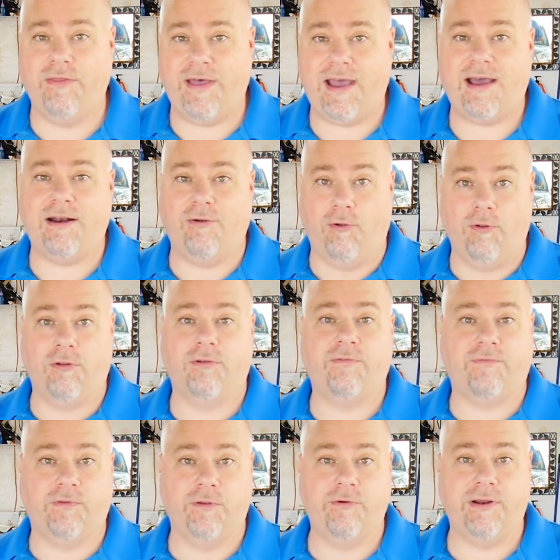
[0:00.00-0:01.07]
that old
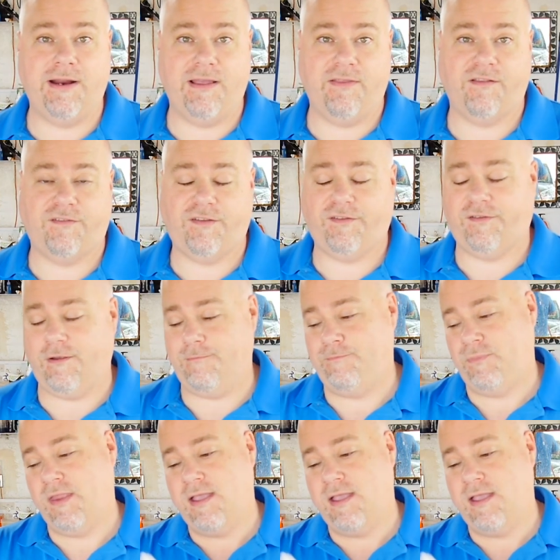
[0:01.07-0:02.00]
fluid in the system.